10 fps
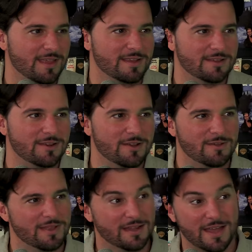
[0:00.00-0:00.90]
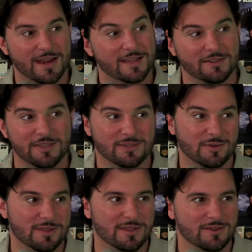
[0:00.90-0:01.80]
then, you know, and then it kind of clicks
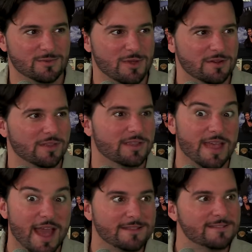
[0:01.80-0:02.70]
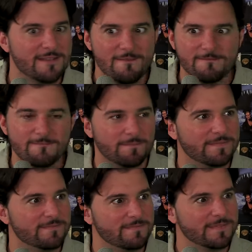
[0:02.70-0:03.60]
right there as well. You're like, that's
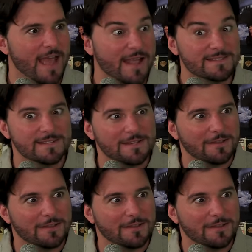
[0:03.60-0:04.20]
the